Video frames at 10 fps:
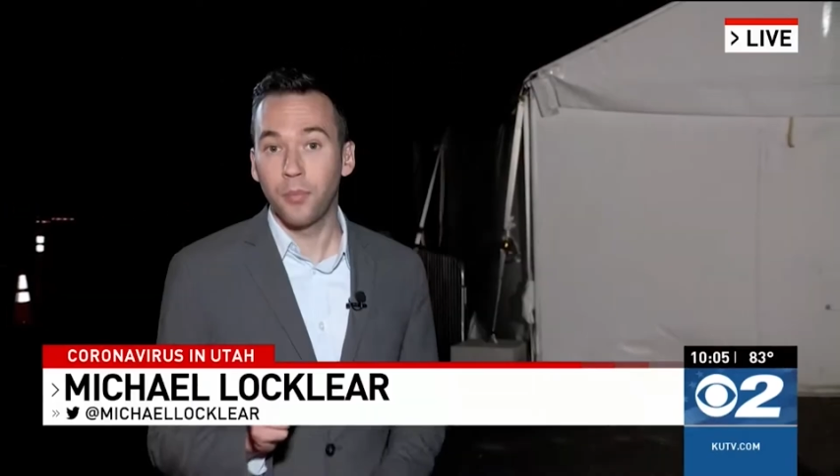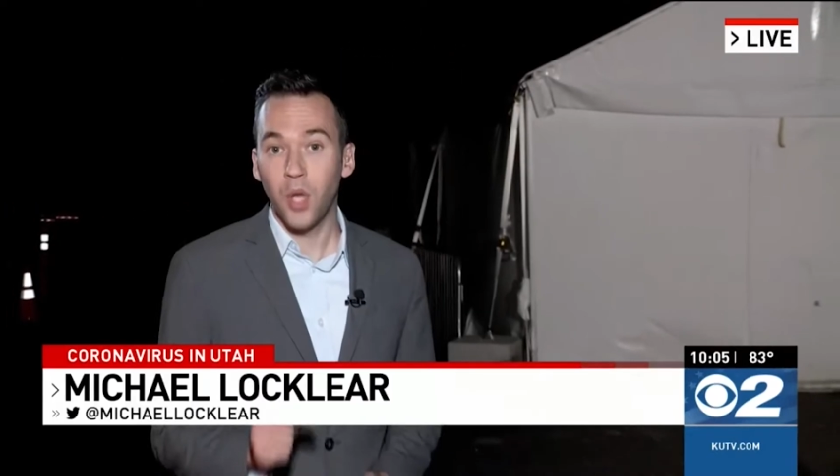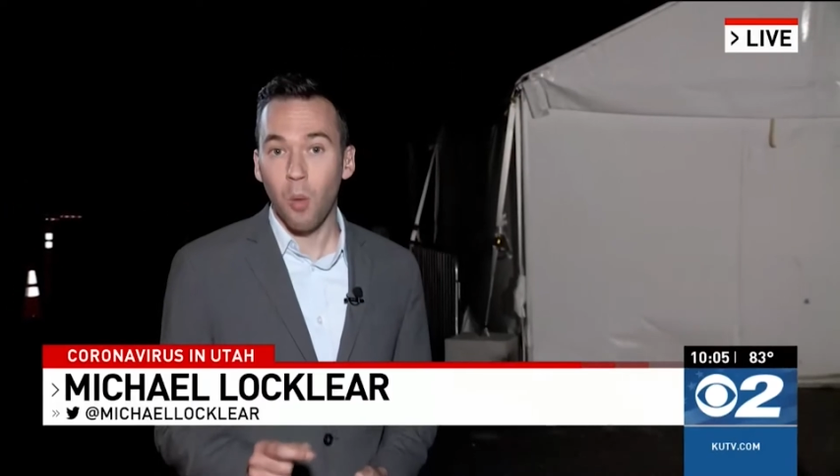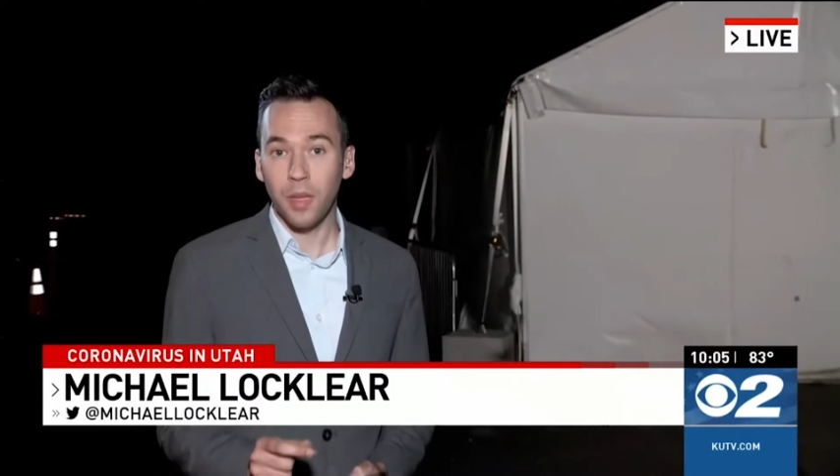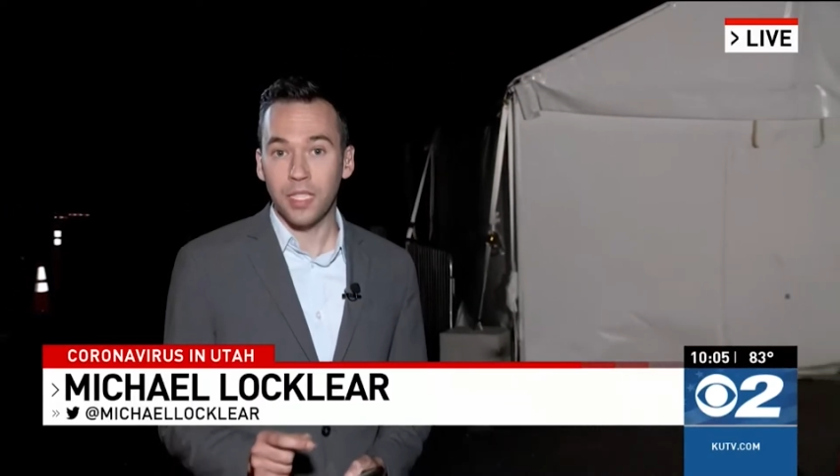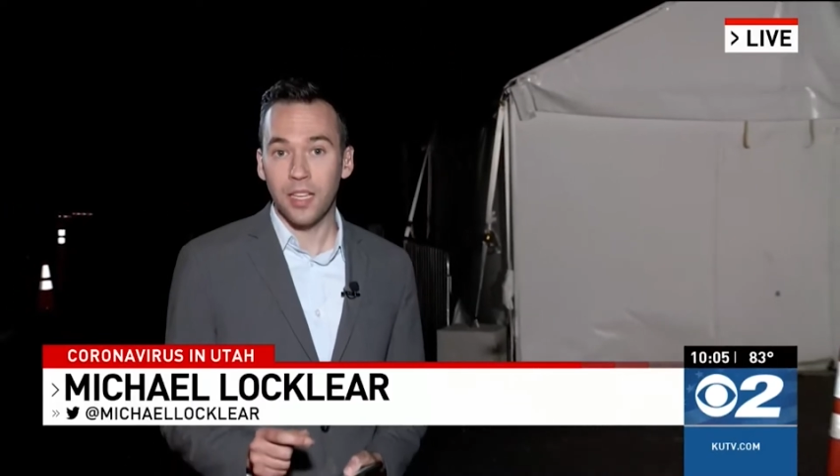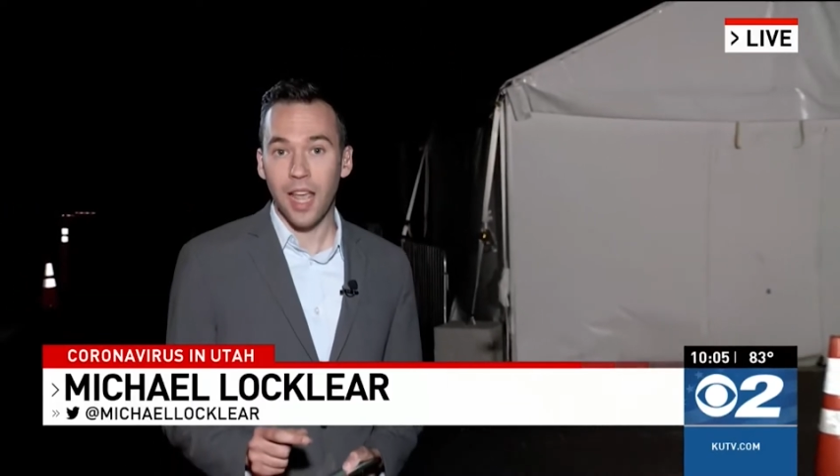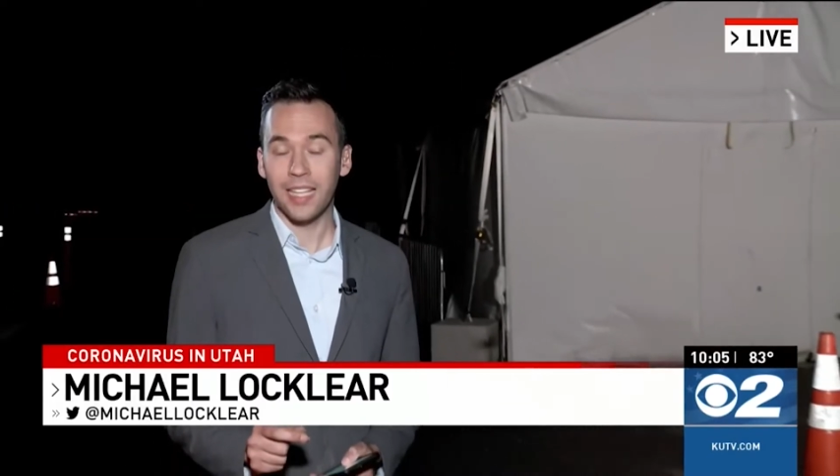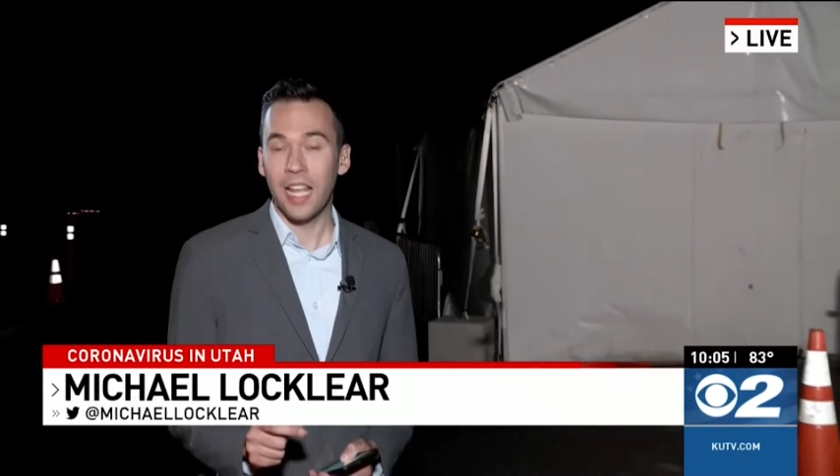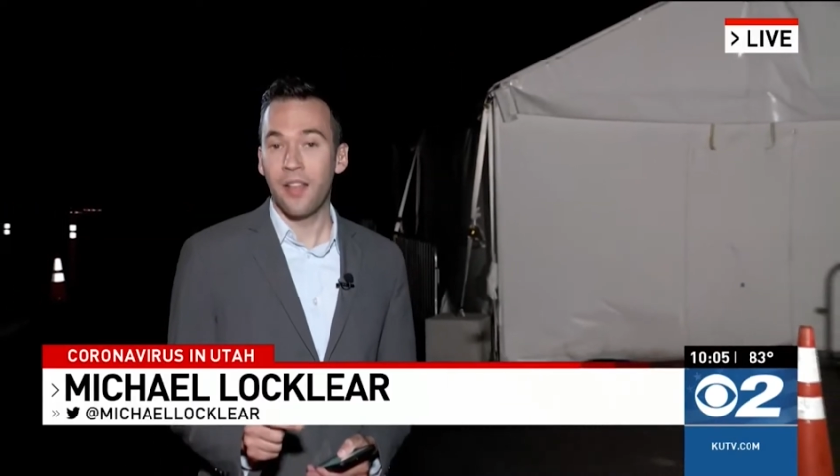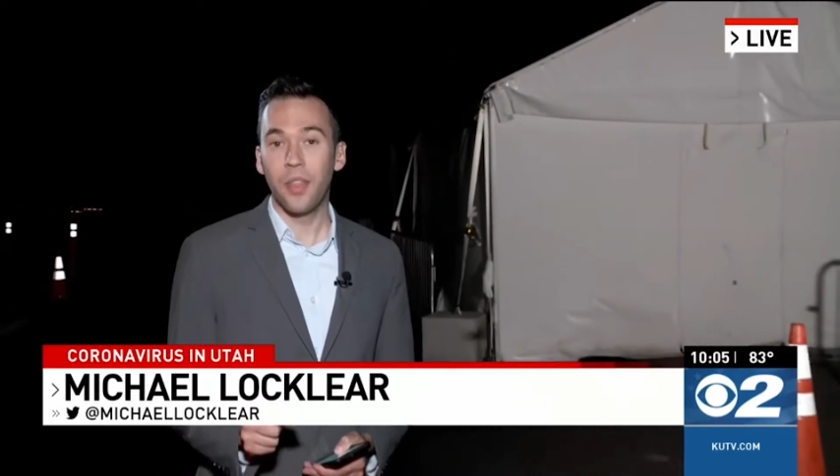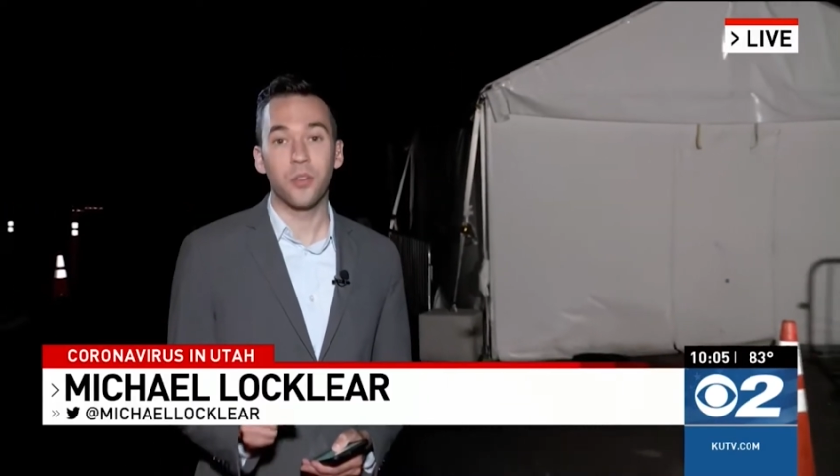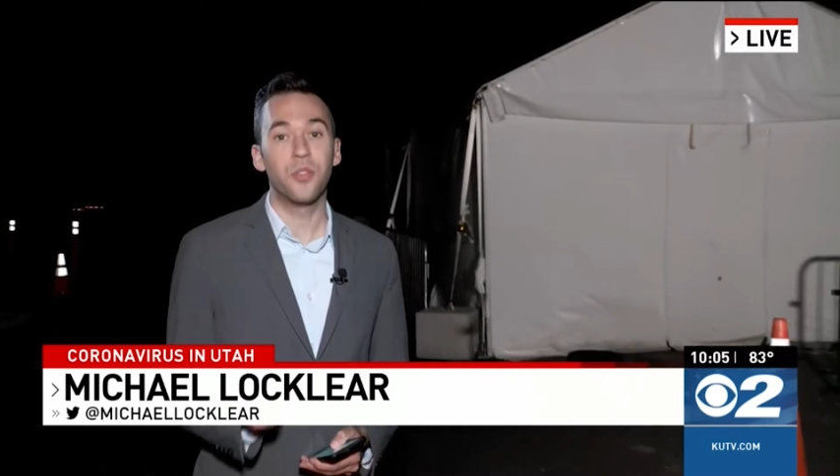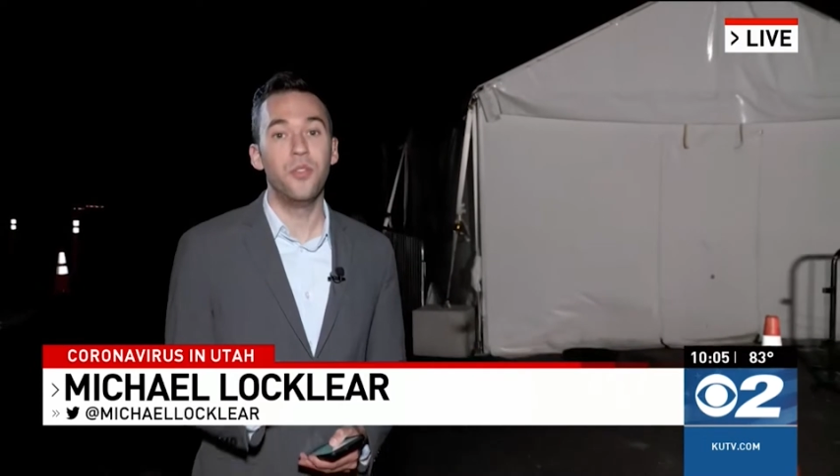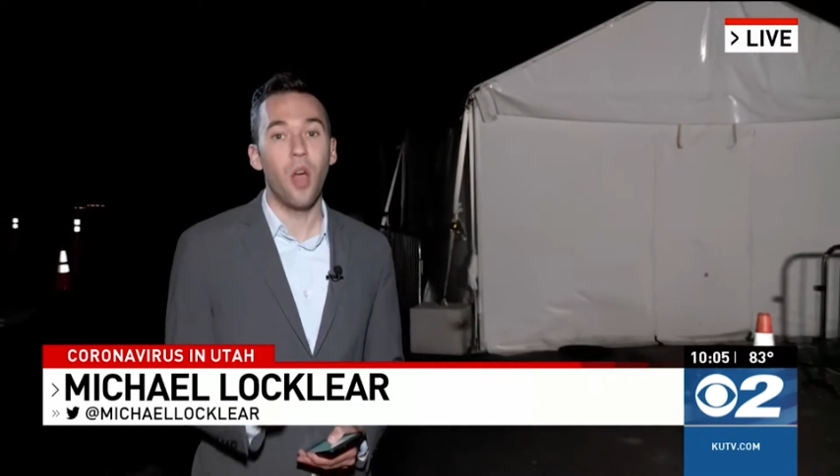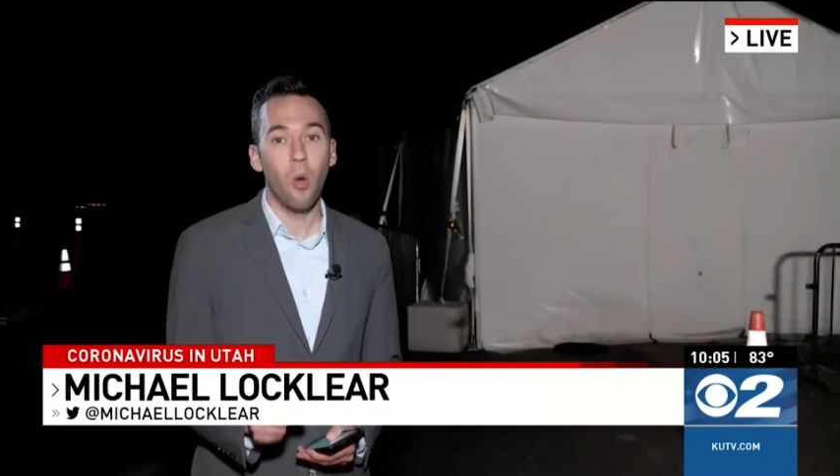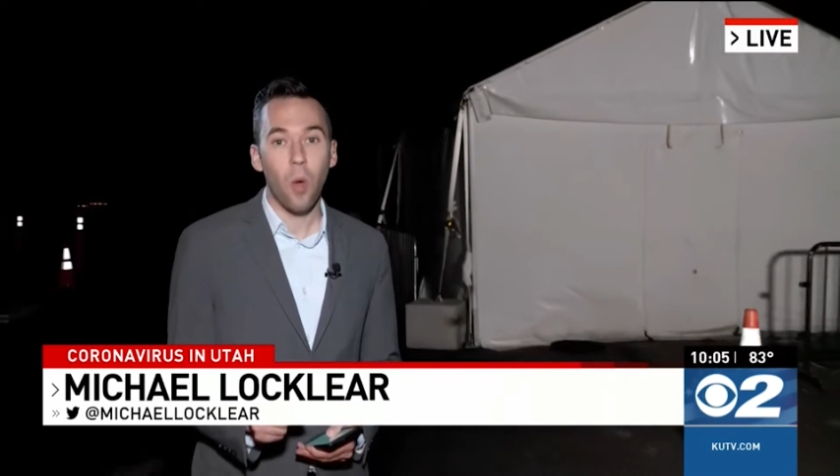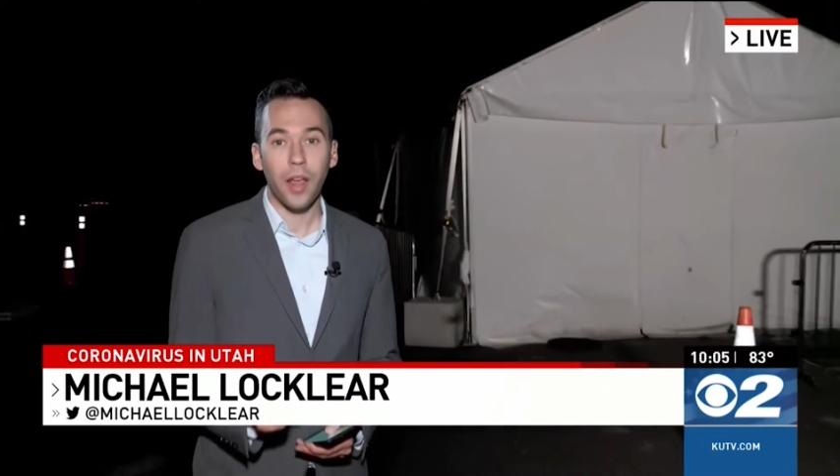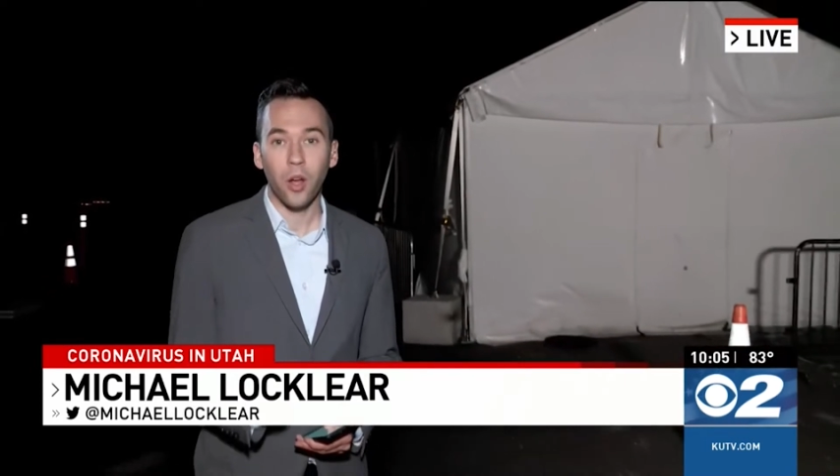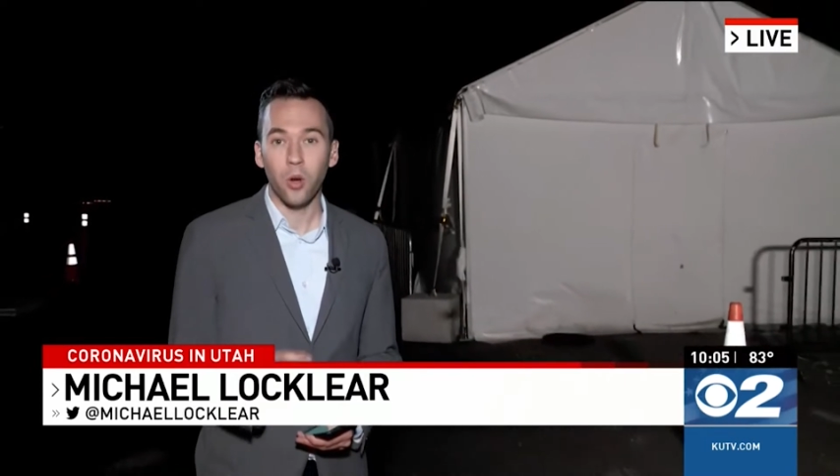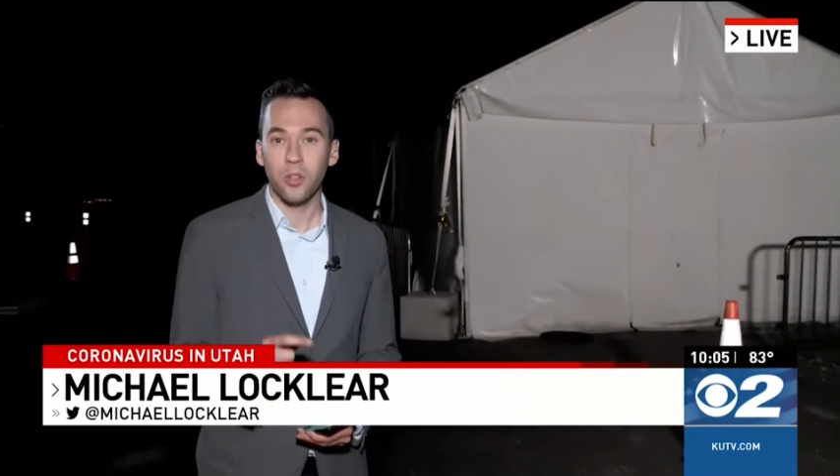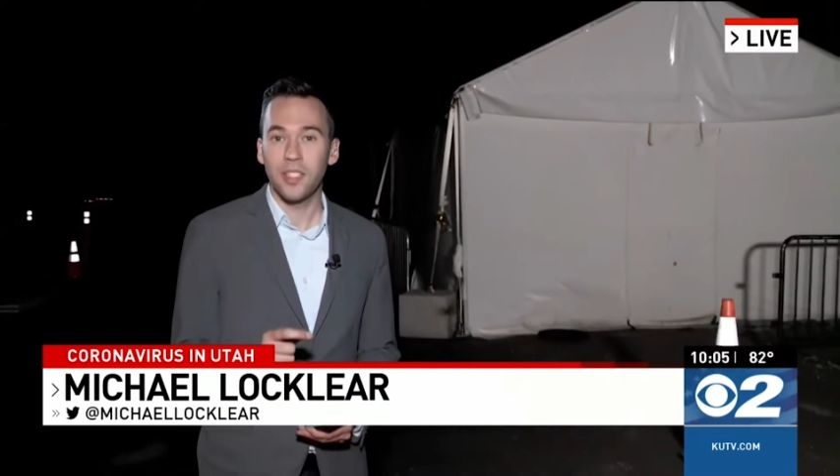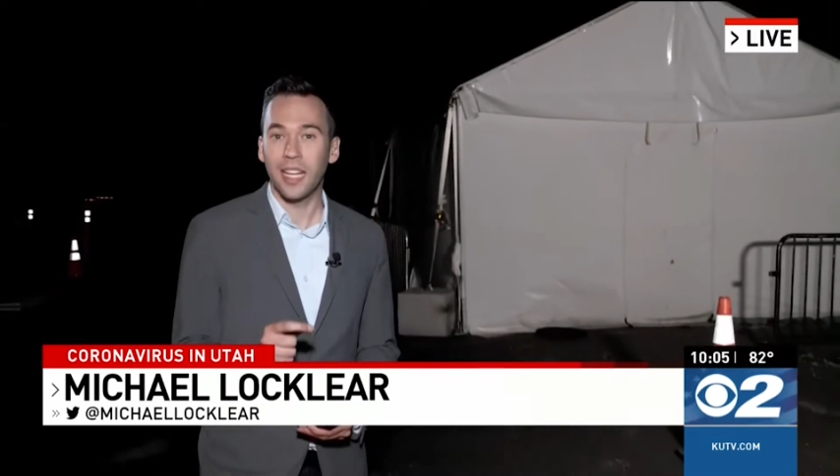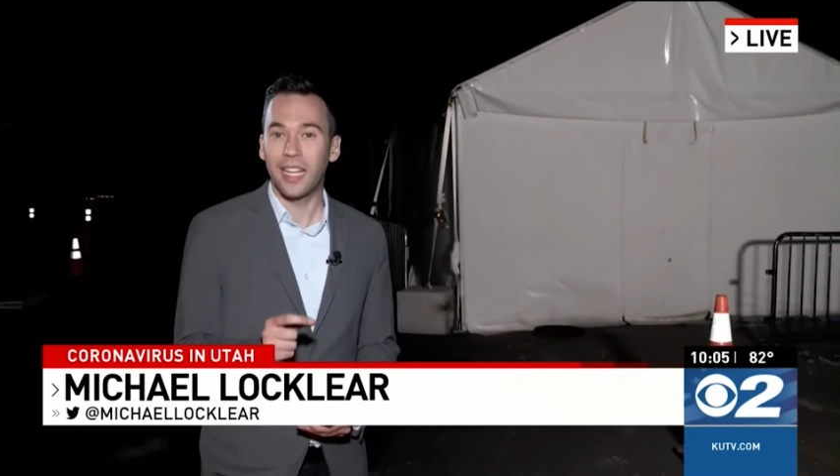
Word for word: told me tonight there's no way her sick